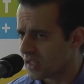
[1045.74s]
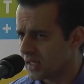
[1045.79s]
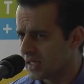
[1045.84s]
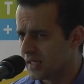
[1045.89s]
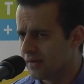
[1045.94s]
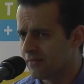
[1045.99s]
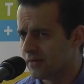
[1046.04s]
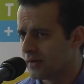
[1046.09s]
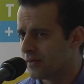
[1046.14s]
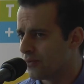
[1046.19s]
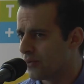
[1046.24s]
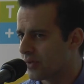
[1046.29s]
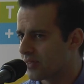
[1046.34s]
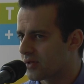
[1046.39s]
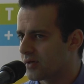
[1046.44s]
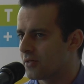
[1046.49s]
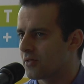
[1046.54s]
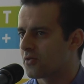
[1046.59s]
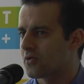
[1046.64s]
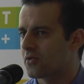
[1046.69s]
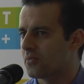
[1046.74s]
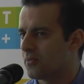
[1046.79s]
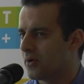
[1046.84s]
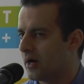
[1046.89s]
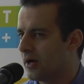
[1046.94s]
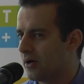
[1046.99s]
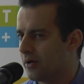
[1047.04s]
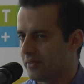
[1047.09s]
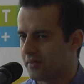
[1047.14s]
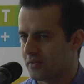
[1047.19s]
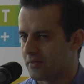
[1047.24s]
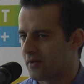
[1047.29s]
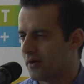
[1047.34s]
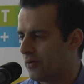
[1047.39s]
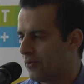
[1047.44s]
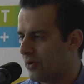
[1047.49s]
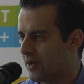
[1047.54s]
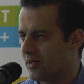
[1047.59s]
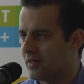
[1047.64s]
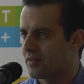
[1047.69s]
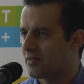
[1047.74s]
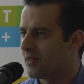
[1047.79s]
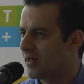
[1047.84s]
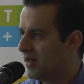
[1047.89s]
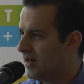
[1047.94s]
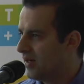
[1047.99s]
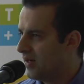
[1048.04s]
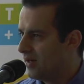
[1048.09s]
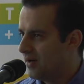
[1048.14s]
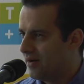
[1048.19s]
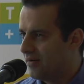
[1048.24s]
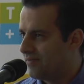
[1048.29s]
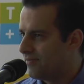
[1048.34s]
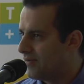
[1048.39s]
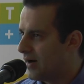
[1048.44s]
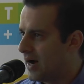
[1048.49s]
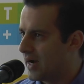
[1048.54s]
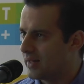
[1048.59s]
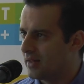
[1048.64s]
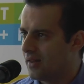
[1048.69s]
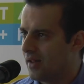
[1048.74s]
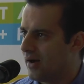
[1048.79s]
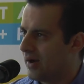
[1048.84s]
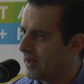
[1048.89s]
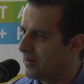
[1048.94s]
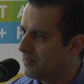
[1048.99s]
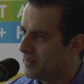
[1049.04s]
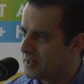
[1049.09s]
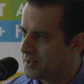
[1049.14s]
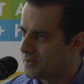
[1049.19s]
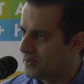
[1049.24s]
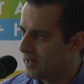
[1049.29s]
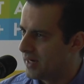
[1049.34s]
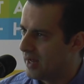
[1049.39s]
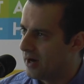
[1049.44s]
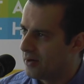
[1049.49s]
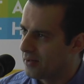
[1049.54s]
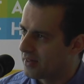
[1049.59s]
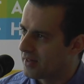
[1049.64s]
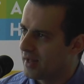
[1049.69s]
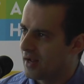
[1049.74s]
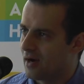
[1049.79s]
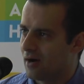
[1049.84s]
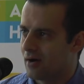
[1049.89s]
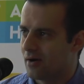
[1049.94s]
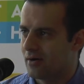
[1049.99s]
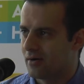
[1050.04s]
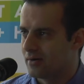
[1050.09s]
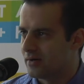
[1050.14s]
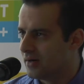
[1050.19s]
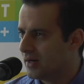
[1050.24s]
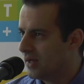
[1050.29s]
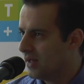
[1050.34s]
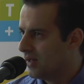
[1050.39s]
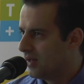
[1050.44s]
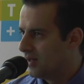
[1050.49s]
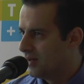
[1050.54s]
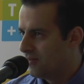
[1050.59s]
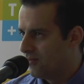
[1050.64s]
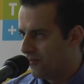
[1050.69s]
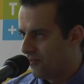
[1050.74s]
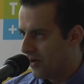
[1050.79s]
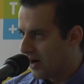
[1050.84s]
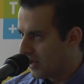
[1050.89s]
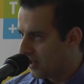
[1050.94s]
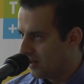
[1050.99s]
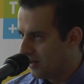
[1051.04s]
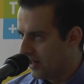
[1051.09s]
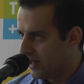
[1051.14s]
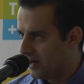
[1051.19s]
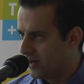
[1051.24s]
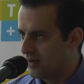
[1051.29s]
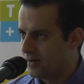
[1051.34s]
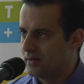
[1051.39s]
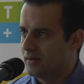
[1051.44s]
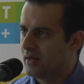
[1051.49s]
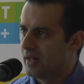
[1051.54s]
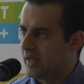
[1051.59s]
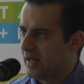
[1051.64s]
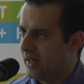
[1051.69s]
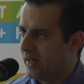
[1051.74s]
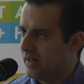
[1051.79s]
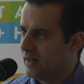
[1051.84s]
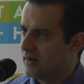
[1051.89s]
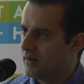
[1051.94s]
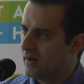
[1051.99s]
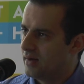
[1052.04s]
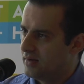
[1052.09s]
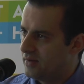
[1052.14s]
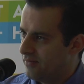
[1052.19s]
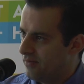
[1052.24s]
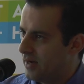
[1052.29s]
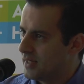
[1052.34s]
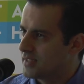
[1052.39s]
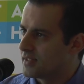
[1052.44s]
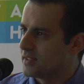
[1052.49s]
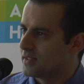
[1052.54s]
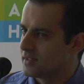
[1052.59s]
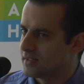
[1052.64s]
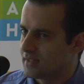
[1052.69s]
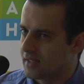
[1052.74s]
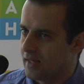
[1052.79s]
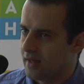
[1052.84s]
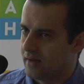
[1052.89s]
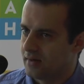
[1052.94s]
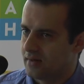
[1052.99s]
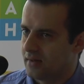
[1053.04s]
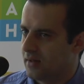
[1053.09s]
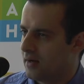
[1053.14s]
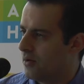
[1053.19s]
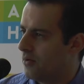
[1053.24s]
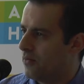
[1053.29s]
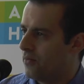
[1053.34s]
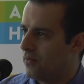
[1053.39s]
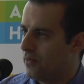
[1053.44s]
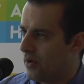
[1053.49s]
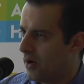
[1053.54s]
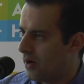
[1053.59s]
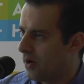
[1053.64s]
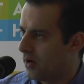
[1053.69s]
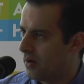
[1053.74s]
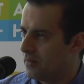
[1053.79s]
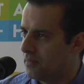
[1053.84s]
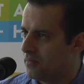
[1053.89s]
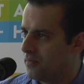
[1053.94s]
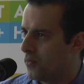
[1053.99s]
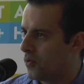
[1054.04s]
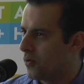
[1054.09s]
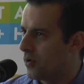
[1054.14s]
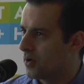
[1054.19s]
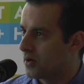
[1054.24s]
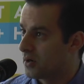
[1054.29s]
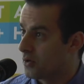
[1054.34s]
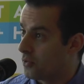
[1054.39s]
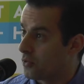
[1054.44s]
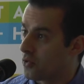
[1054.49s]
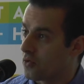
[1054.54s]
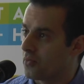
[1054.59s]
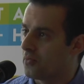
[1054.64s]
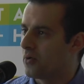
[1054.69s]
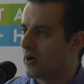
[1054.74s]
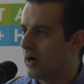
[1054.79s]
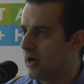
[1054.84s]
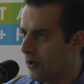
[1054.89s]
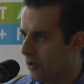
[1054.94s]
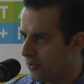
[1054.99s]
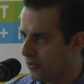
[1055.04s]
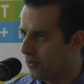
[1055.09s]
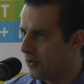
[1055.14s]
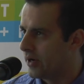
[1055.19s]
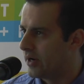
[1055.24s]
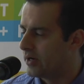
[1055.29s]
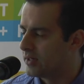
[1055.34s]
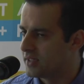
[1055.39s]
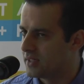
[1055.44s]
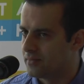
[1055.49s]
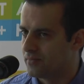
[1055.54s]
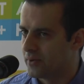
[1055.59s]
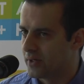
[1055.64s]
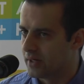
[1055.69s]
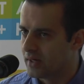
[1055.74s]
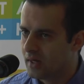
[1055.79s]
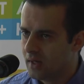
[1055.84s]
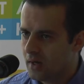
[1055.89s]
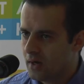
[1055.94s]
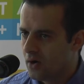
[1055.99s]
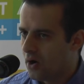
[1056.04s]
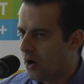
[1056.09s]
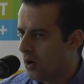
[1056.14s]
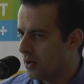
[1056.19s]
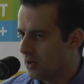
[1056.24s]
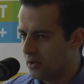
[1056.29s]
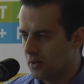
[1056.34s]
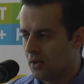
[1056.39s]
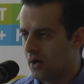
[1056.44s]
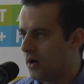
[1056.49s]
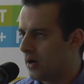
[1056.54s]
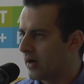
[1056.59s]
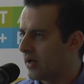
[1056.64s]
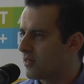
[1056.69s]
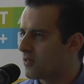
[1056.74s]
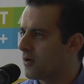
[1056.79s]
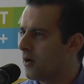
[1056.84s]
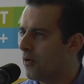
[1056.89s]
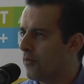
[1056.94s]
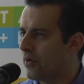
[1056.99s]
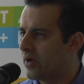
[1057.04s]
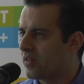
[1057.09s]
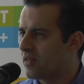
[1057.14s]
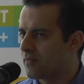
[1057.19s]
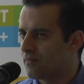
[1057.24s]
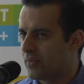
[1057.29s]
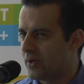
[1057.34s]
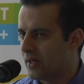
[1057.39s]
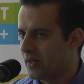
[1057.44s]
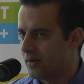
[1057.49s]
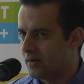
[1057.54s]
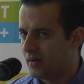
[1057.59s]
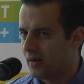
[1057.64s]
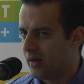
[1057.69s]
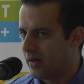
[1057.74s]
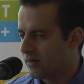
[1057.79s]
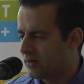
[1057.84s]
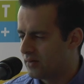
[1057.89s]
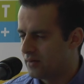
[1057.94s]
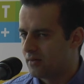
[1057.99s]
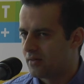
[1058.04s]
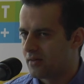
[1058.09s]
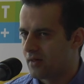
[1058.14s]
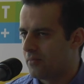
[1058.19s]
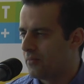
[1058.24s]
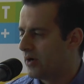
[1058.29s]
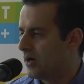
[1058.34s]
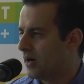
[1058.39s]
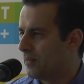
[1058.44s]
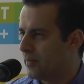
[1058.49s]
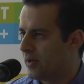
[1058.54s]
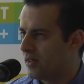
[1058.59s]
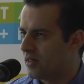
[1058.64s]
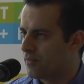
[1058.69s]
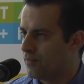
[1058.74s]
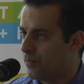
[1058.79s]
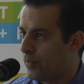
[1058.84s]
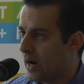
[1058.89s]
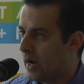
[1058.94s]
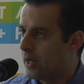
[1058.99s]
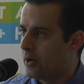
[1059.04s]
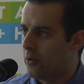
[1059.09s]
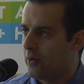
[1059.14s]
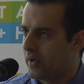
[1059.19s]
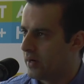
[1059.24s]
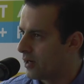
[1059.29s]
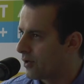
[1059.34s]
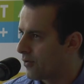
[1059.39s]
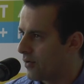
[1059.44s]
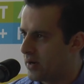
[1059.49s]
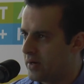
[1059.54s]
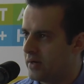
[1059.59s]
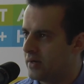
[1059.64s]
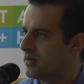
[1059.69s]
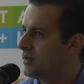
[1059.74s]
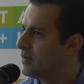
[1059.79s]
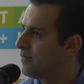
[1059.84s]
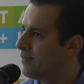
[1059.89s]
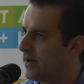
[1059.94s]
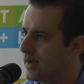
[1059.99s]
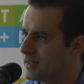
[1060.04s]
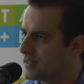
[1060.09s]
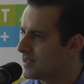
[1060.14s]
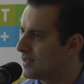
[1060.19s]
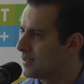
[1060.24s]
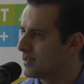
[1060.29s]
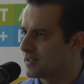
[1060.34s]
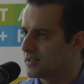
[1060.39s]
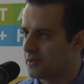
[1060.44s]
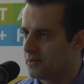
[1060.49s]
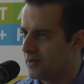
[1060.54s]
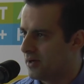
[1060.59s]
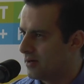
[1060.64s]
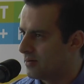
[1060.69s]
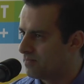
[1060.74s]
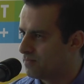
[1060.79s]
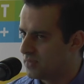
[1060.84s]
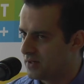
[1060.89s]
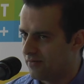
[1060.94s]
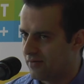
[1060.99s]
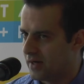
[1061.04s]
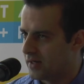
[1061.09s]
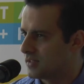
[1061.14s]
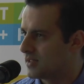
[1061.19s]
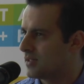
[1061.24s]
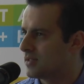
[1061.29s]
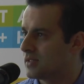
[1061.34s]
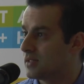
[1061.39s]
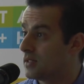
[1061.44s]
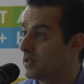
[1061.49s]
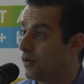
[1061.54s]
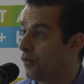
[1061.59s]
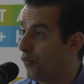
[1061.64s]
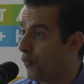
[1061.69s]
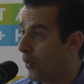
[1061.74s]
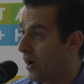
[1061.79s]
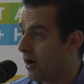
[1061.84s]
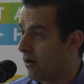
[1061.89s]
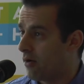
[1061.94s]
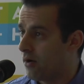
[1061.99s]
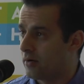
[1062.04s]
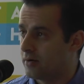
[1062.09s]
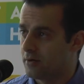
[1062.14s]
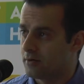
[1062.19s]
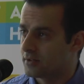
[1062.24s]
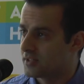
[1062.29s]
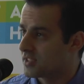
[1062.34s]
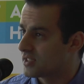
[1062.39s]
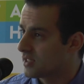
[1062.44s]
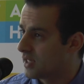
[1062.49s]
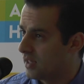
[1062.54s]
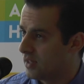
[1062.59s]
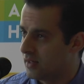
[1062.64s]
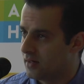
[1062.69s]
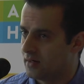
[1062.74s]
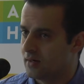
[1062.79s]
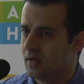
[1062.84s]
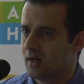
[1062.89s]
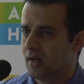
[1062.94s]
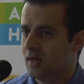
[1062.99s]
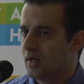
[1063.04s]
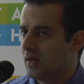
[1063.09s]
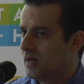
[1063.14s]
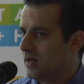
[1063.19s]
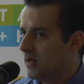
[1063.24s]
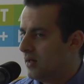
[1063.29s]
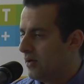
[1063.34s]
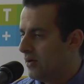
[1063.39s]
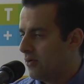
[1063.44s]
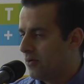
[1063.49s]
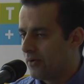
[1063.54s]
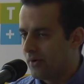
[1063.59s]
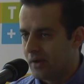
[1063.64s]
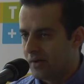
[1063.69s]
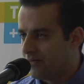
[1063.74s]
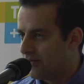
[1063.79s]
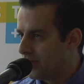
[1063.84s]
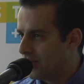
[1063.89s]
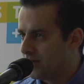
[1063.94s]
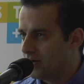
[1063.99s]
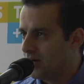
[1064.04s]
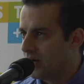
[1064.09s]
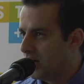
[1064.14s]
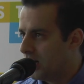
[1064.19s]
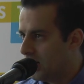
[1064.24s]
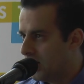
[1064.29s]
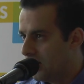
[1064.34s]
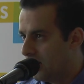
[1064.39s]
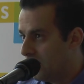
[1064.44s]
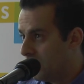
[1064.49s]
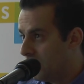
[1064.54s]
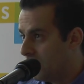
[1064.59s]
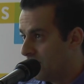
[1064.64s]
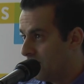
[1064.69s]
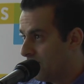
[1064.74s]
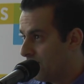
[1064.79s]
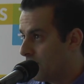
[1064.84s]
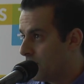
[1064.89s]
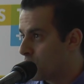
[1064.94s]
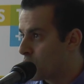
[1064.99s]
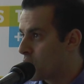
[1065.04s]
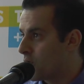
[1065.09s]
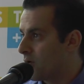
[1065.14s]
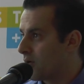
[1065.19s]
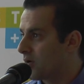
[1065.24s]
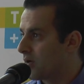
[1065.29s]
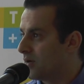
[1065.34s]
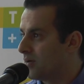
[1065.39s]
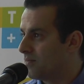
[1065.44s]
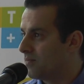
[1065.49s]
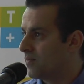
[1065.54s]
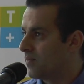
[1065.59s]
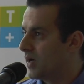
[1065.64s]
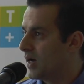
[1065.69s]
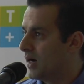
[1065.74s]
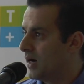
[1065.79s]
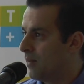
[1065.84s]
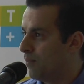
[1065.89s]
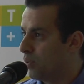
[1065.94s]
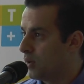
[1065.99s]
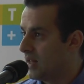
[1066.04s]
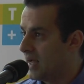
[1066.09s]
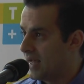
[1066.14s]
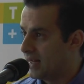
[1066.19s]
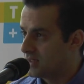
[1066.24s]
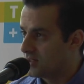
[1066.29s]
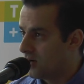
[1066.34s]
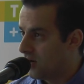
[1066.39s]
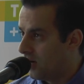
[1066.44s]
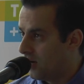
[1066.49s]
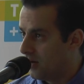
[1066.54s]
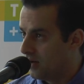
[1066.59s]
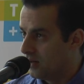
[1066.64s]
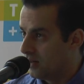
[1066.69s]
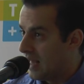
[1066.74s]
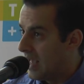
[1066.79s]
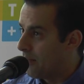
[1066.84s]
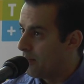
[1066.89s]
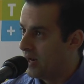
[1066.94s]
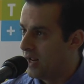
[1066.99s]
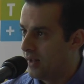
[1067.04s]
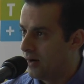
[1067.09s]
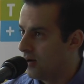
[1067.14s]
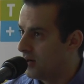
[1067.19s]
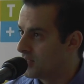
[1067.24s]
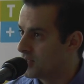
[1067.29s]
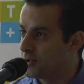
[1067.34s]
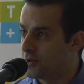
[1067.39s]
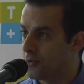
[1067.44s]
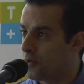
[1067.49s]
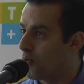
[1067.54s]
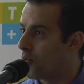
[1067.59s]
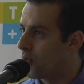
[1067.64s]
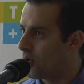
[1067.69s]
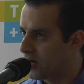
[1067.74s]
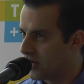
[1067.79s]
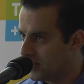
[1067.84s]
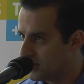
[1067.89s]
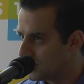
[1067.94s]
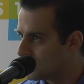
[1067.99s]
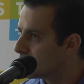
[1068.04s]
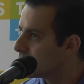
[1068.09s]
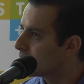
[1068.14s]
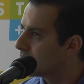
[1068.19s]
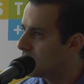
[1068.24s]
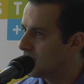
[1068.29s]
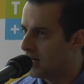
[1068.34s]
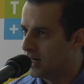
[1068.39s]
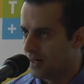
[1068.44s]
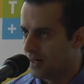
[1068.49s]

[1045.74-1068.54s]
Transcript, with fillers: Even with consumer health, it's always a fine line between healthcare and regulated and devices that, you know, are more consumer health oriented. But all along, it's always been, I could sum it up as bio-integrated devices. So they're devices that you wear on your skin, or even in the future can laminate onto your organs